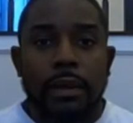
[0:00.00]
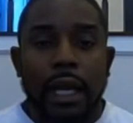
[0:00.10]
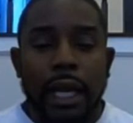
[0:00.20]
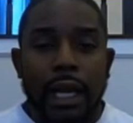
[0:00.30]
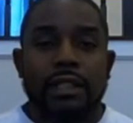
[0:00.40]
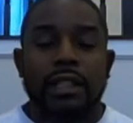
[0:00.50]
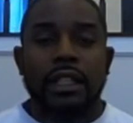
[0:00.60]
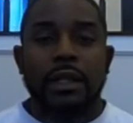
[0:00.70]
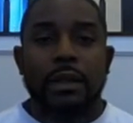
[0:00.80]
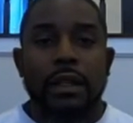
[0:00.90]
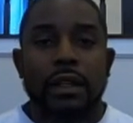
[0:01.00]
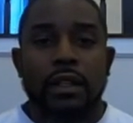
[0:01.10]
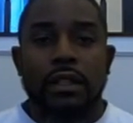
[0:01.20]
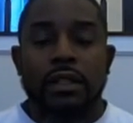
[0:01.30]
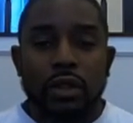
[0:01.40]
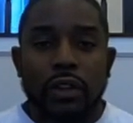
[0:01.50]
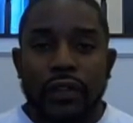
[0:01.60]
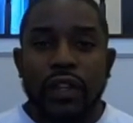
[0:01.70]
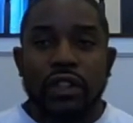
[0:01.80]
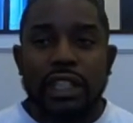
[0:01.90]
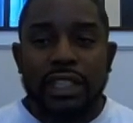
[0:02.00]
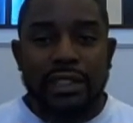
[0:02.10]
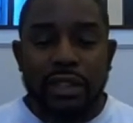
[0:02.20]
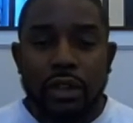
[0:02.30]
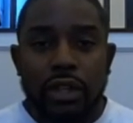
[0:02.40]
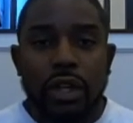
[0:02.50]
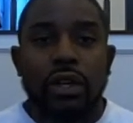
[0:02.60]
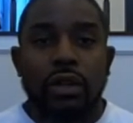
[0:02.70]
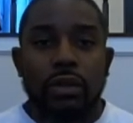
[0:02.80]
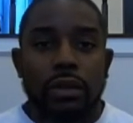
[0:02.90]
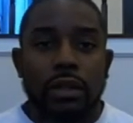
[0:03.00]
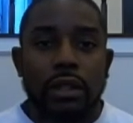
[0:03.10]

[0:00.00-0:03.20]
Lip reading: Actually do the field testing on your own.